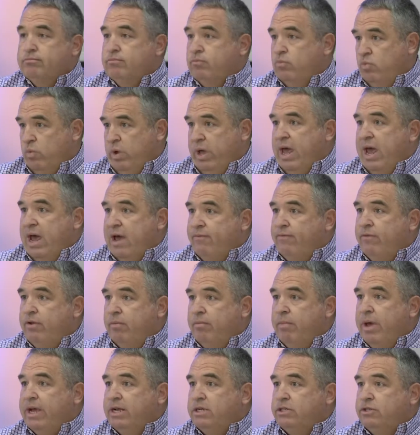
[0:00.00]
We have to
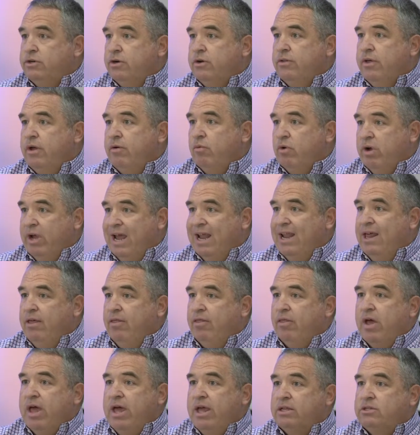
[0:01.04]
make sure that we're getting
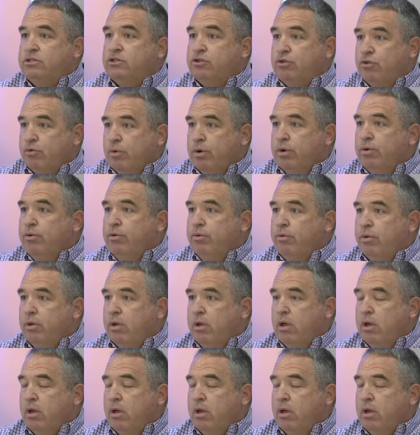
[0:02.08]
things through